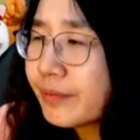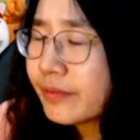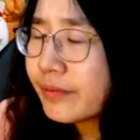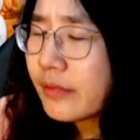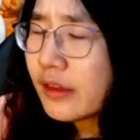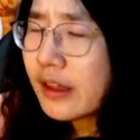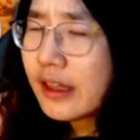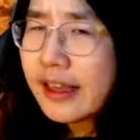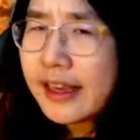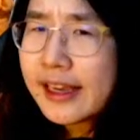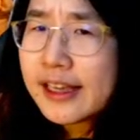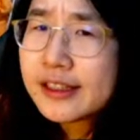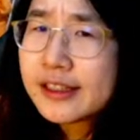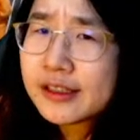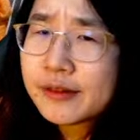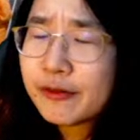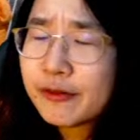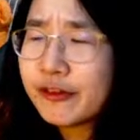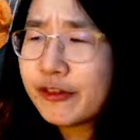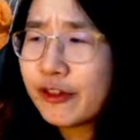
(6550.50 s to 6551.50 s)
it
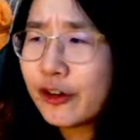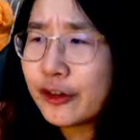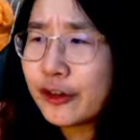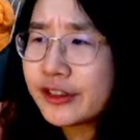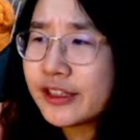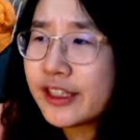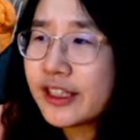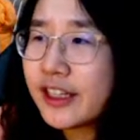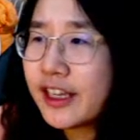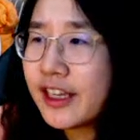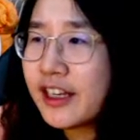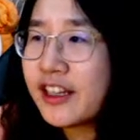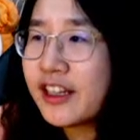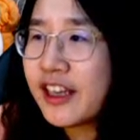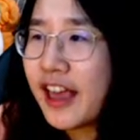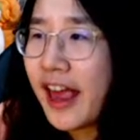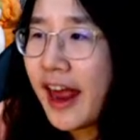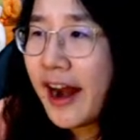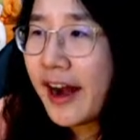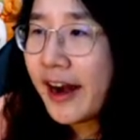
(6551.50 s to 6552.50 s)
floated in the
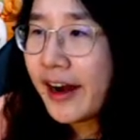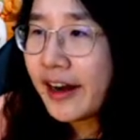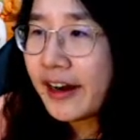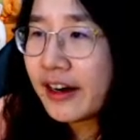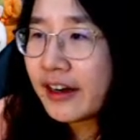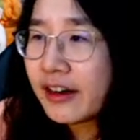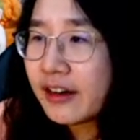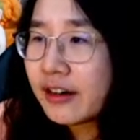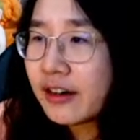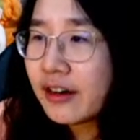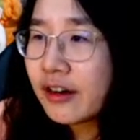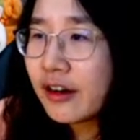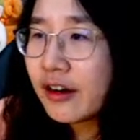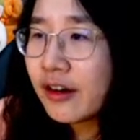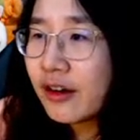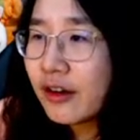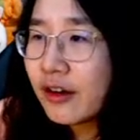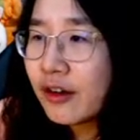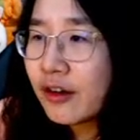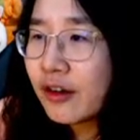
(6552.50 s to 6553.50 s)
air
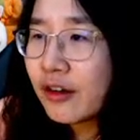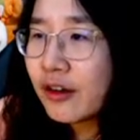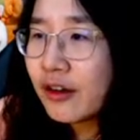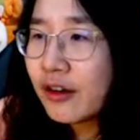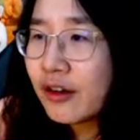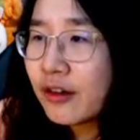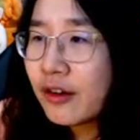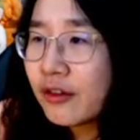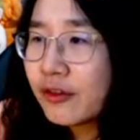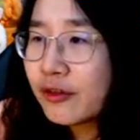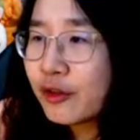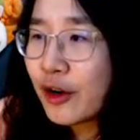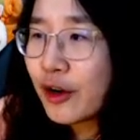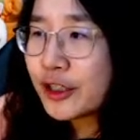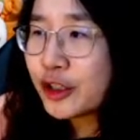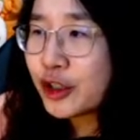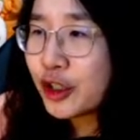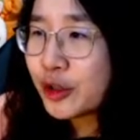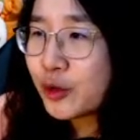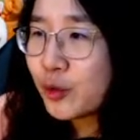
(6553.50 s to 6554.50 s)
for a
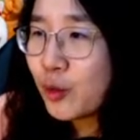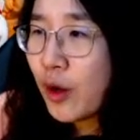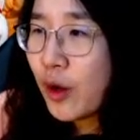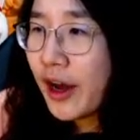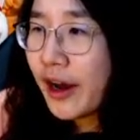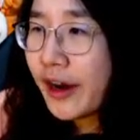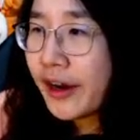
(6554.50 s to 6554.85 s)
short while.